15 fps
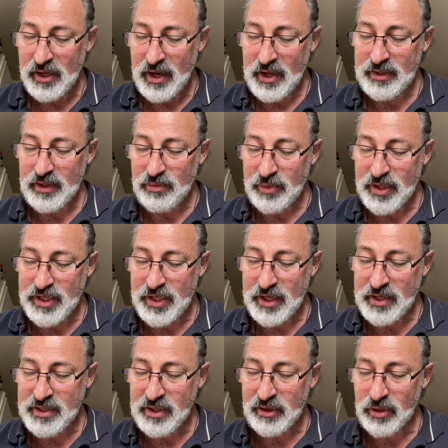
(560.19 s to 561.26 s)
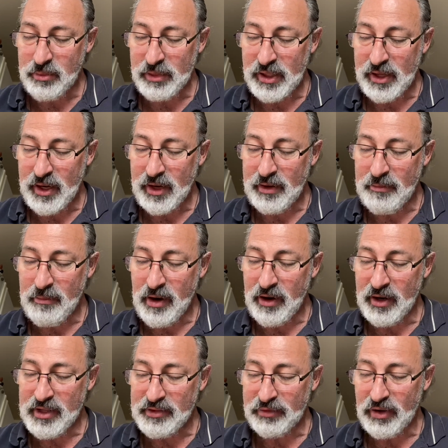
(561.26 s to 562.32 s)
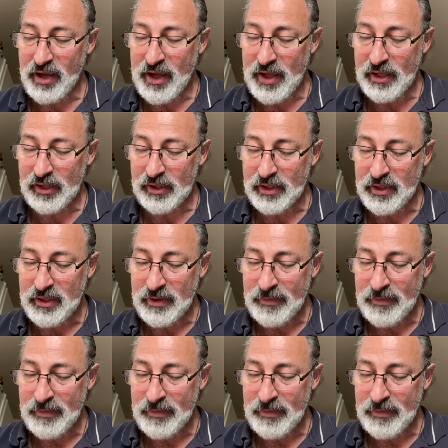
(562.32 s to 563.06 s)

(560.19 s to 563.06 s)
and in which he has accumulated merits for hell.